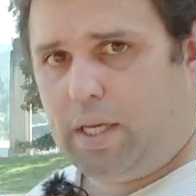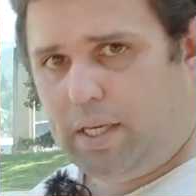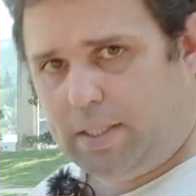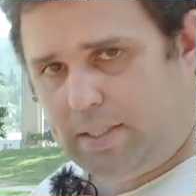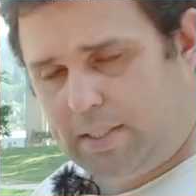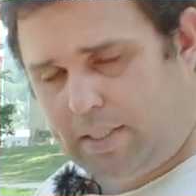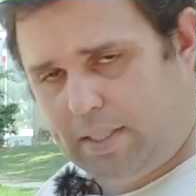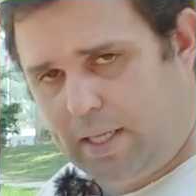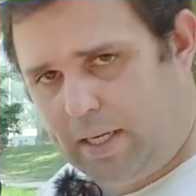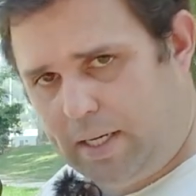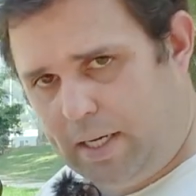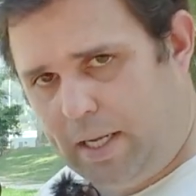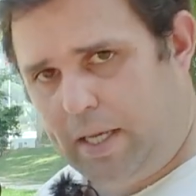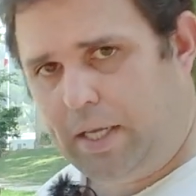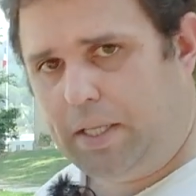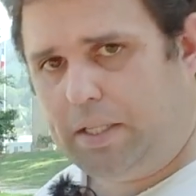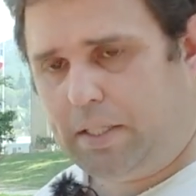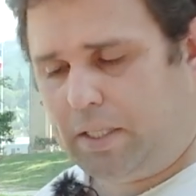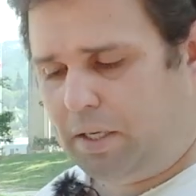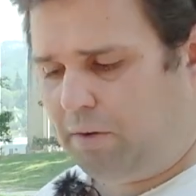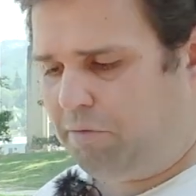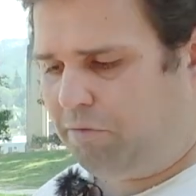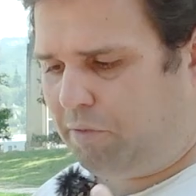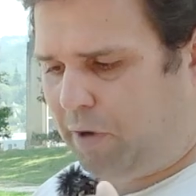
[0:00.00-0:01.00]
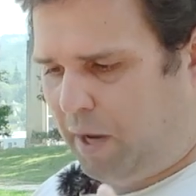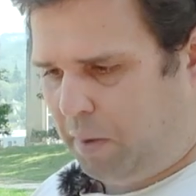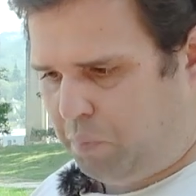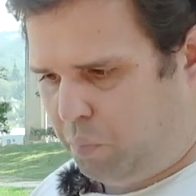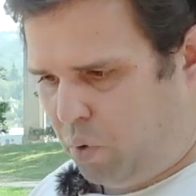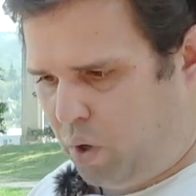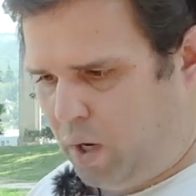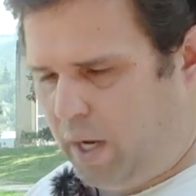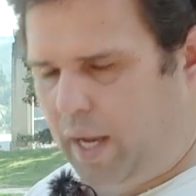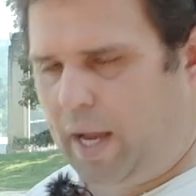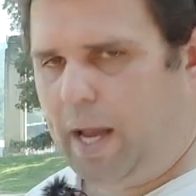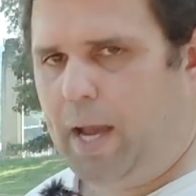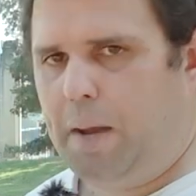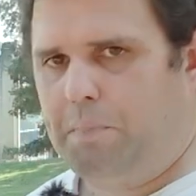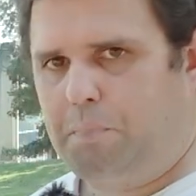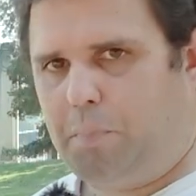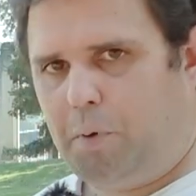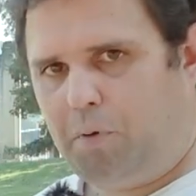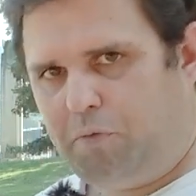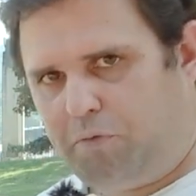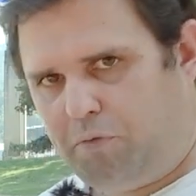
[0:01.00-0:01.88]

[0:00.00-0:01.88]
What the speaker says: it's the native camera app